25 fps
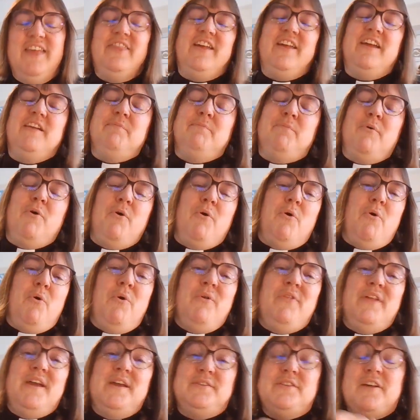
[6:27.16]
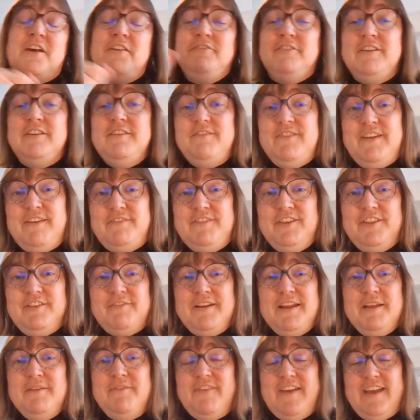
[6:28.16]
They've brought all those
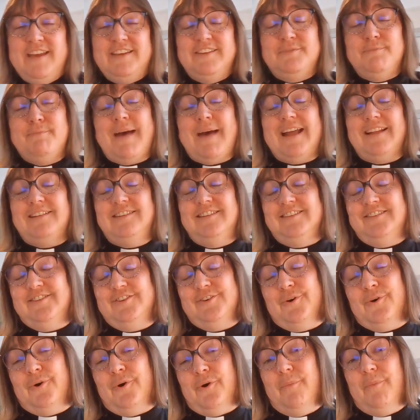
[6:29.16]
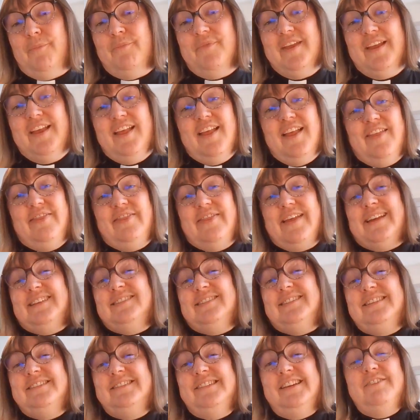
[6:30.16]
153 fish back to shore. They're
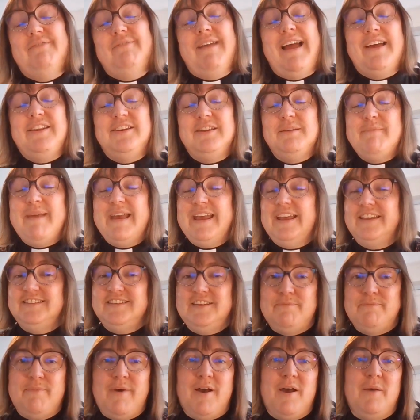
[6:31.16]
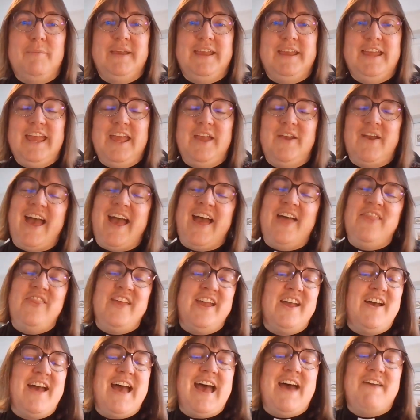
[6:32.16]
sitting round a makeshift barbecue and
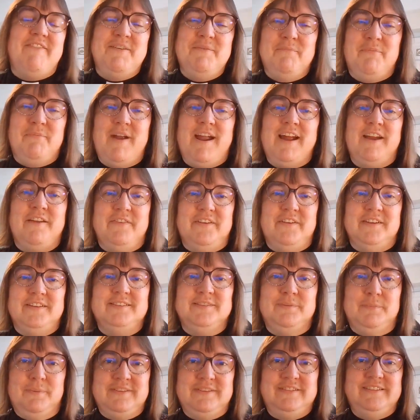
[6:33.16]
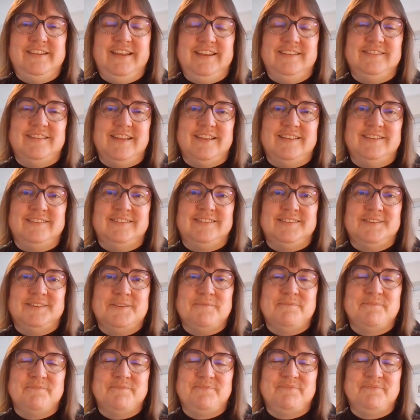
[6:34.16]
they're having breakfast with Jesus.
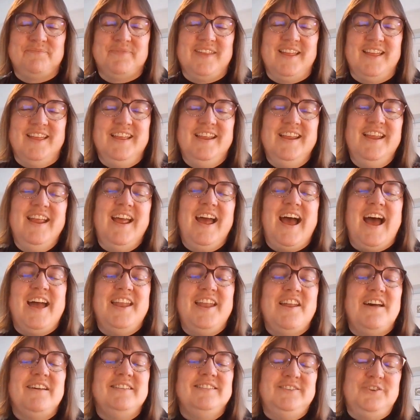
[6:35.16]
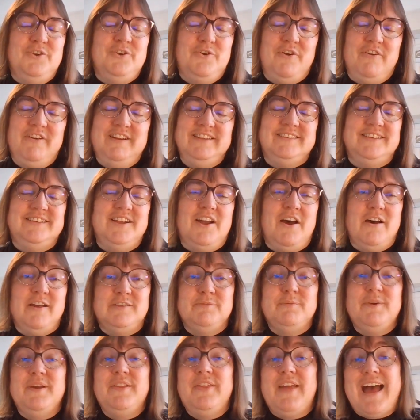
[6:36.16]
And our story
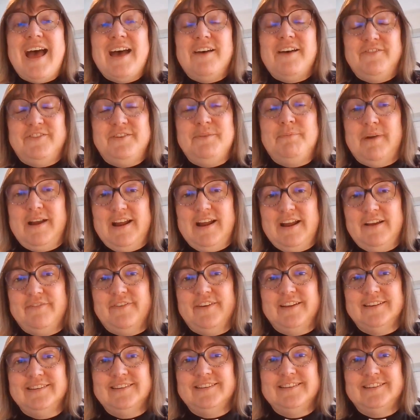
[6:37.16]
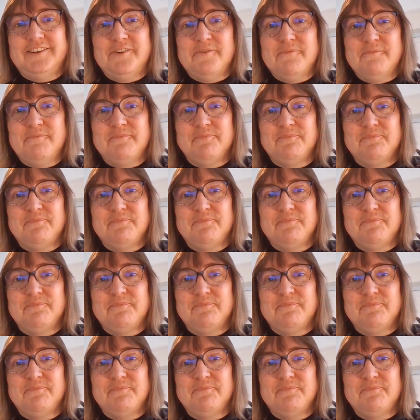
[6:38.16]
starts with after breakfast.